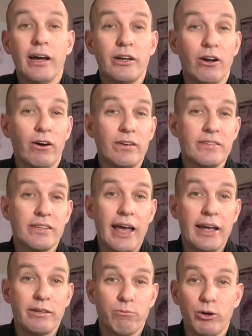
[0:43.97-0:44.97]
costs,
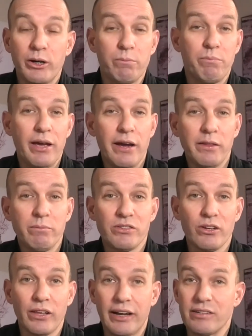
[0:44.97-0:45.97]
and we'll compare them
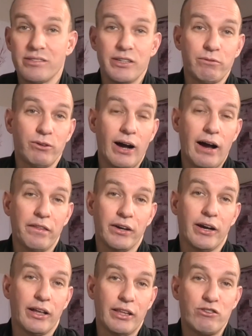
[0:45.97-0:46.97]
to like several other
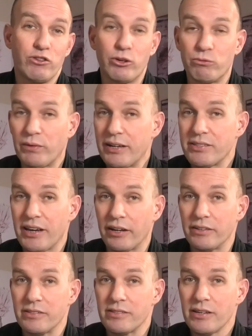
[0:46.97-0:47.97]
electrical
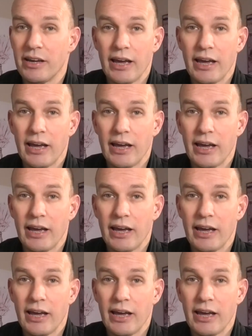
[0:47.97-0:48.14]
retailers.